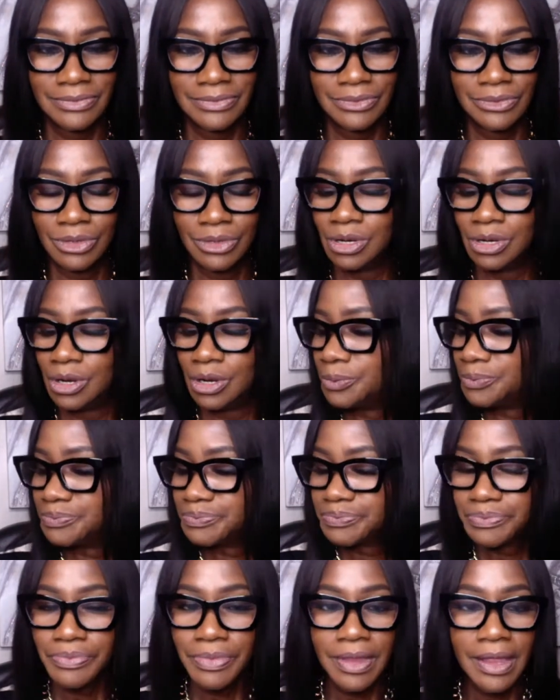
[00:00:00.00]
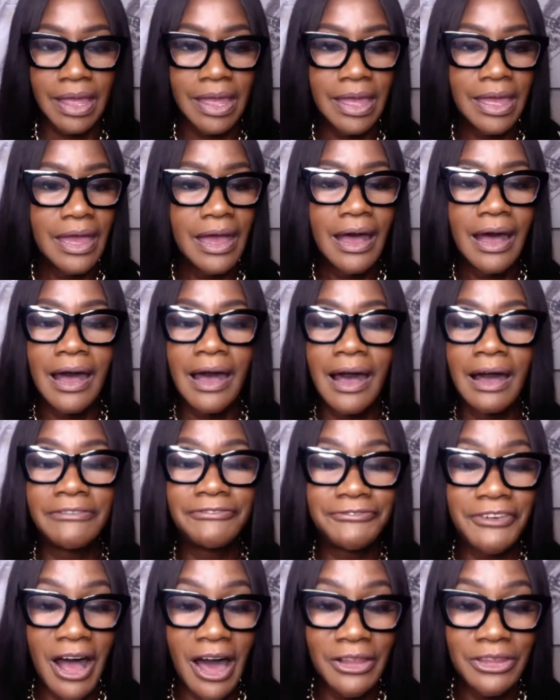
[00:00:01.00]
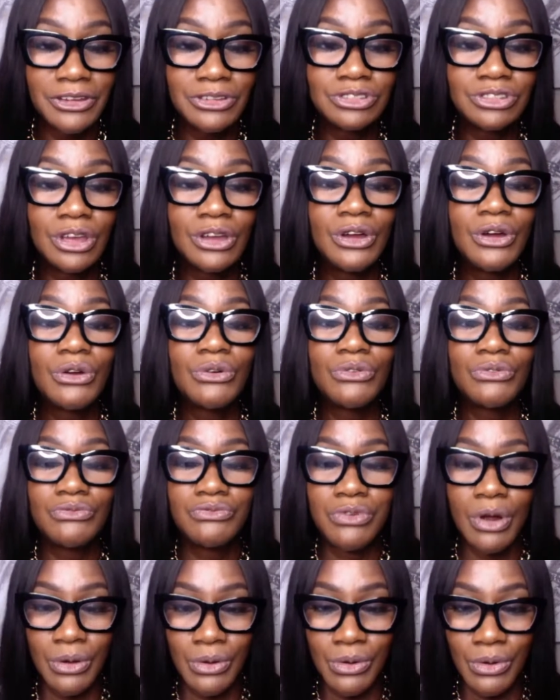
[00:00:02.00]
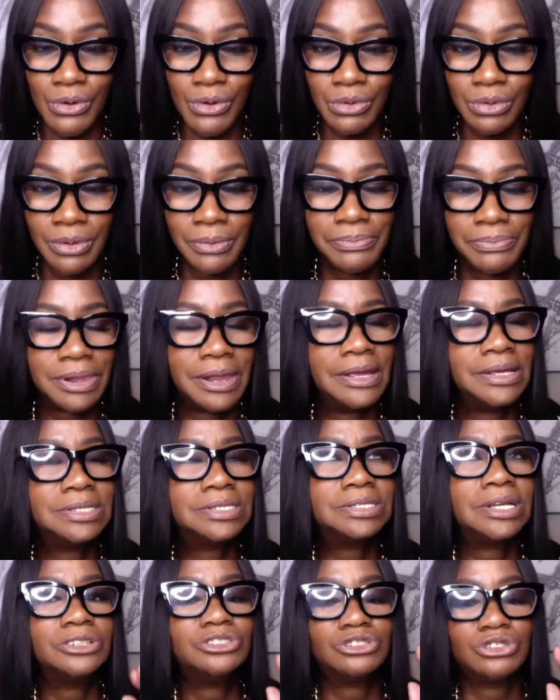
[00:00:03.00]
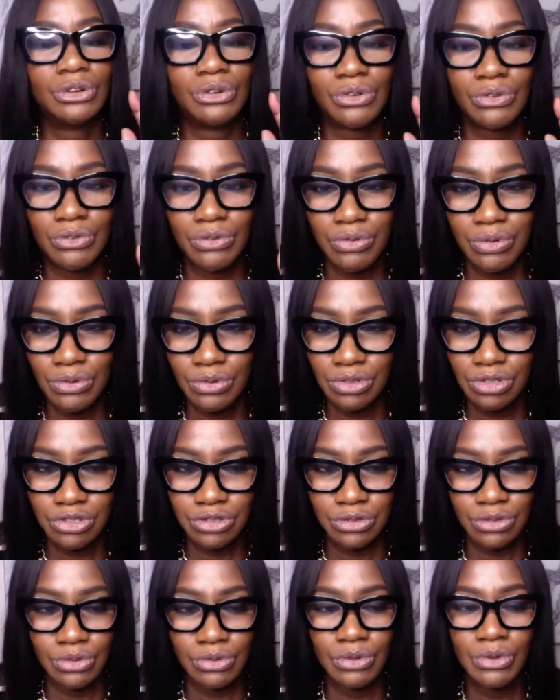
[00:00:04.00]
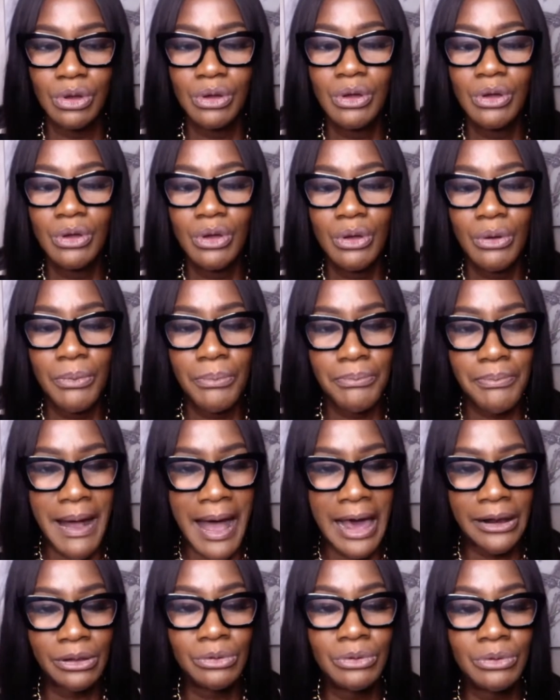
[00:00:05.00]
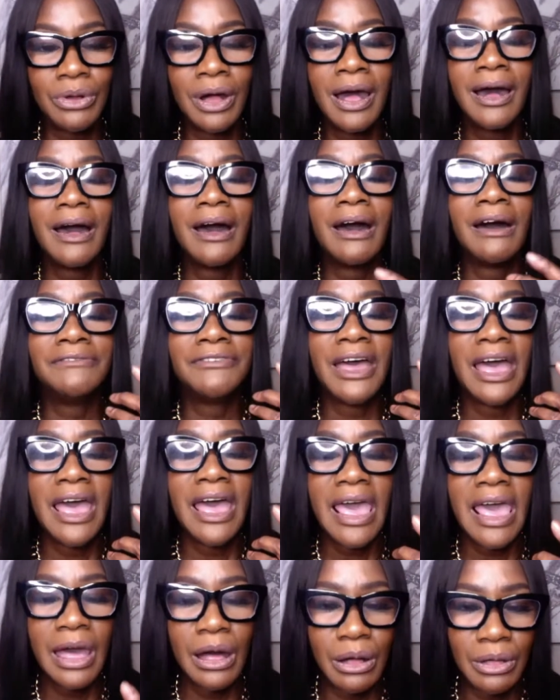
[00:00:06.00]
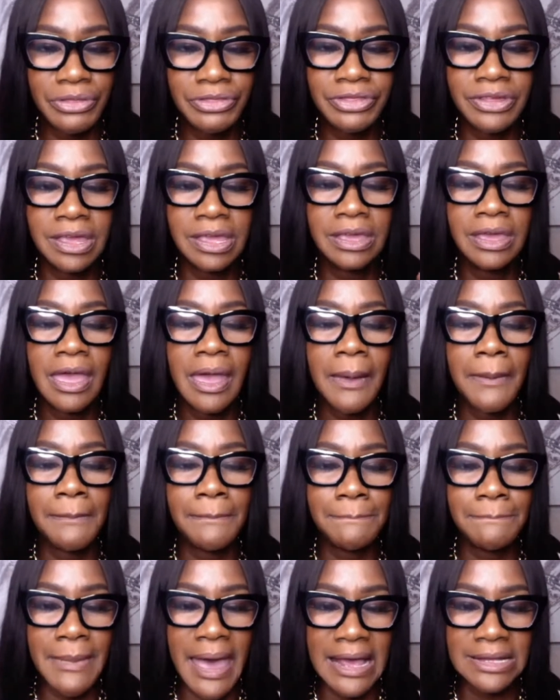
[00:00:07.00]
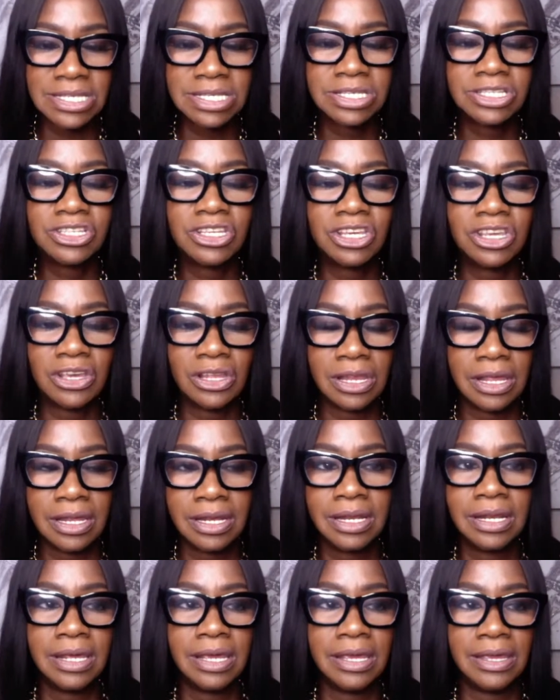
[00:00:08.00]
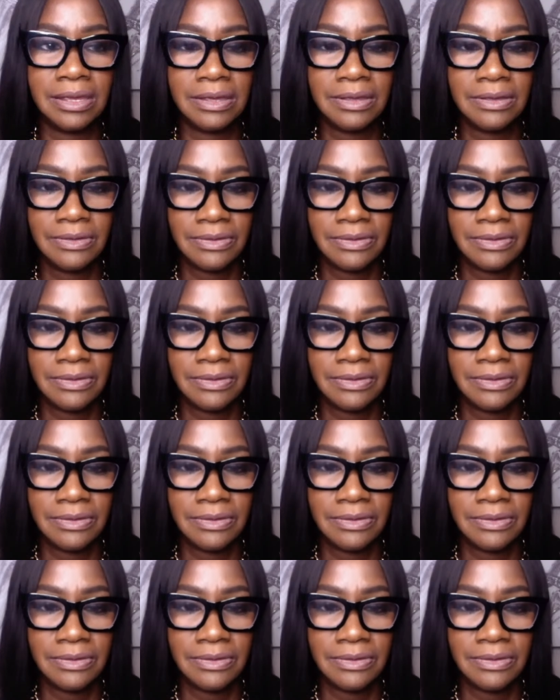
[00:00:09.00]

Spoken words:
You know, a father's role plays such a crucial model of healthy masculinity.